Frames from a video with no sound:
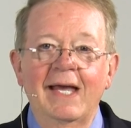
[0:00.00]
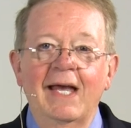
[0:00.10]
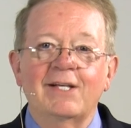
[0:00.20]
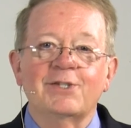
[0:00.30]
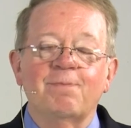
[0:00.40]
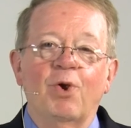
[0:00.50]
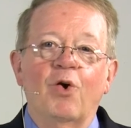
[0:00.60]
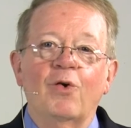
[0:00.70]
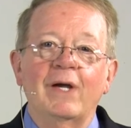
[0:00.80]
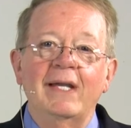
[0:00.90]

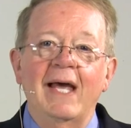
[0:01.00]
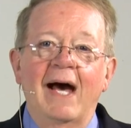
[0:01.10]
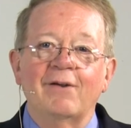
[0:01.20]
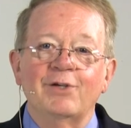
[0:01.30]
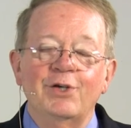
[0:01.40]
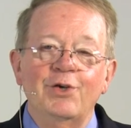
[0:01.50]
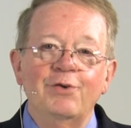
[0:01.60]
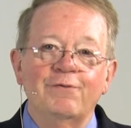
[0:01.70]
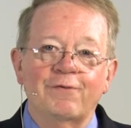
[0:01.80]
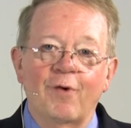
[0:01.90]
exploring out
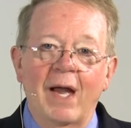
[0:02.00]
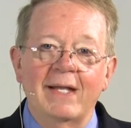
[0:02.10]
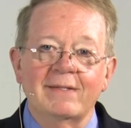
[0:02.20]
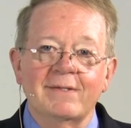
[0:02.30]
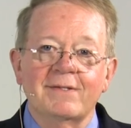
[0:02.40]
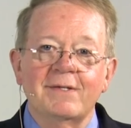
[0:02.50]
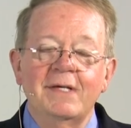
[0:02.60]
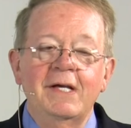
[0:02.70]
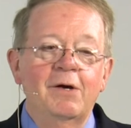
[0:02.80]
new friends